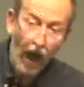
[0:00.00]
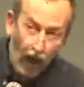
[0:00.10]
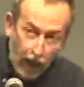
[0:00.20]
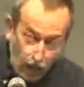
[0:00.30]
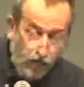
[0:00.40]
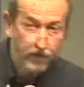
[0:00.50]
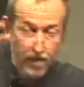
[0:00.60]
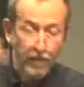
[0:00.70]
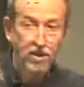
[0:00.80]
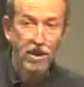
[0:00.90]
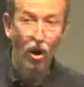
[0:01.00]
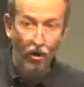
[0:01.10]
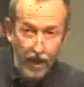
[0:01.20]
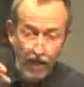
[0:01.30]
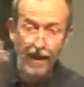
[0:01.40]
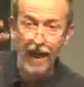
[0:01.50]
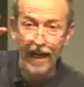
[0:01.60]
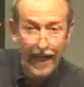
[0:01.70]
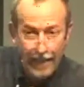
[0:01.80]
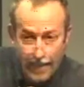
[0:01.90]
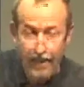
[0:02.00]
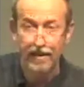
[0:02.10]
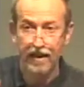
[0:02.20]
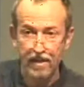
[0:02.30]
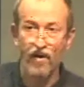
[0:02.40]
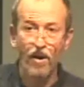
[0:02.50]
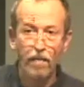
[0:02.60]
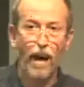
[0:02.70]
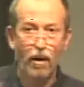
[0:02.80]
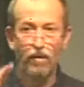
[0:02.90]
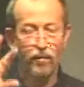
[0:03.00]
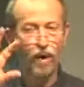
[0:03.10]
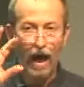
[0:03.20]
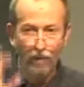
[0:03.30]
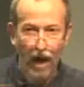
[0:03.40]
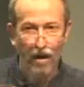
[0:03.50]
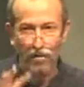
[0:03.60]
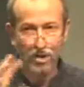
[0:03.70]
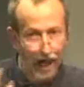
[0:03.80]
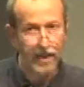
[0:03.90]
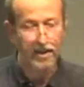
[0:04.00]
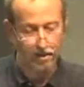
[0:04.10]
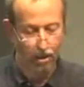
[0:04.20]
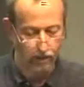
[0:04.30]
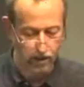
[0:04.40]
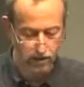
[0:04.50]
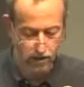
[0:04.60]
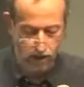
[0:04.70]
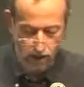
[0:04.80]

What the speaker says: A culture of symmetry, on the other hand, exists and is very powerful around Chinese novels,